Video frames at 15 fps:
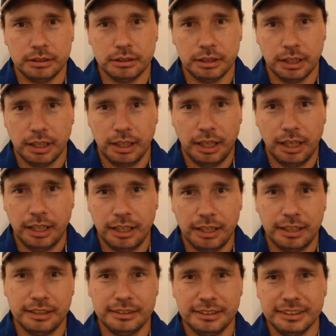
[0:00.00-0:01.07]
there you go,
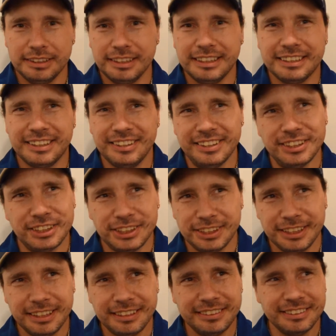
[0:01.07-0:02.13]
ah, and he's like scared the
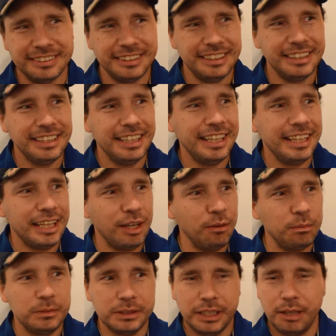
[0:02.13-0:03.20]
shit. He
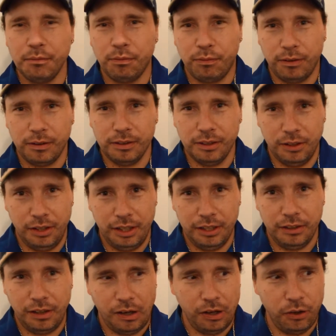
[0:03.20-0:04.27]
almost came falling
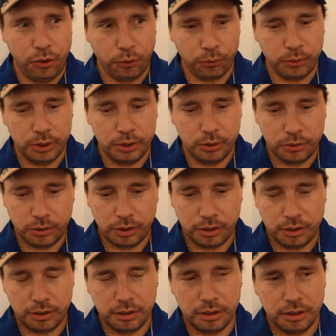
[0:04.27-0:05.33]
out through the door,
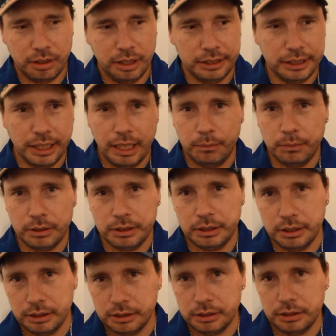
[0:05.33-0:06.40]
and he came to
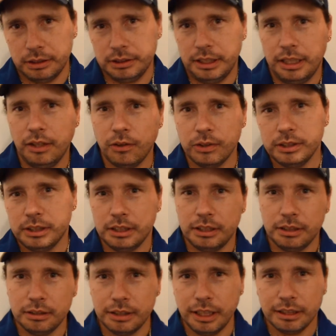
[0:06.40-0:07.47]
say, oh, he's sitting
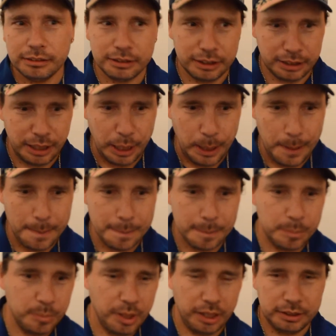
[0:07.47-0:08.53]
here now. I was like, yeah,
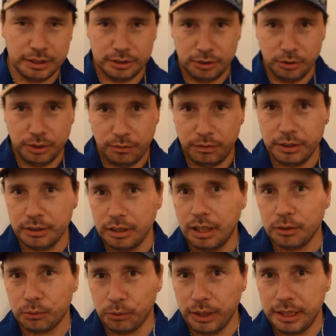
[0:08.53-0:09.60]
I'm just doing a video
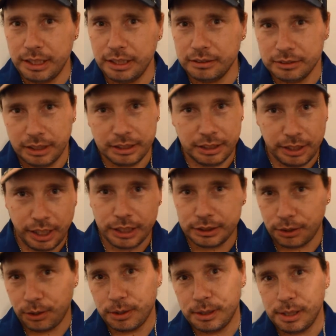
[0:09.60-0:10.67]
log right now. Like, you guys
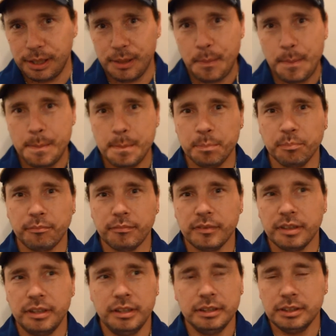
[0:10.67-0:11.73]
heard that.
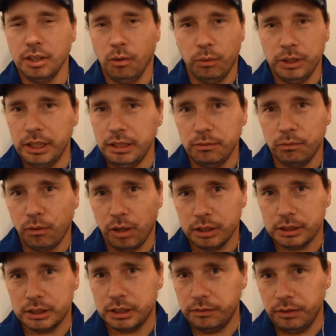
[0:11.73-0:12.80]
So when he
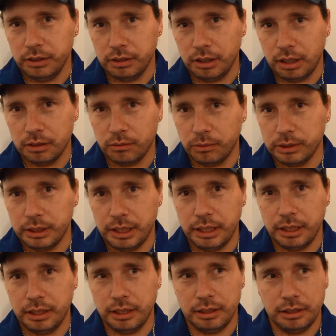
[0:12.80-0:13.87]
watches video log one
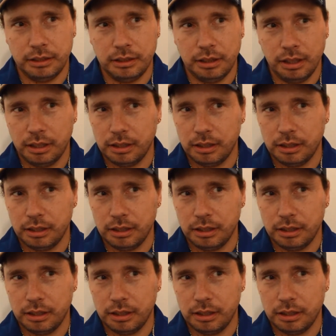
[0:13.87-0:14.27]
day and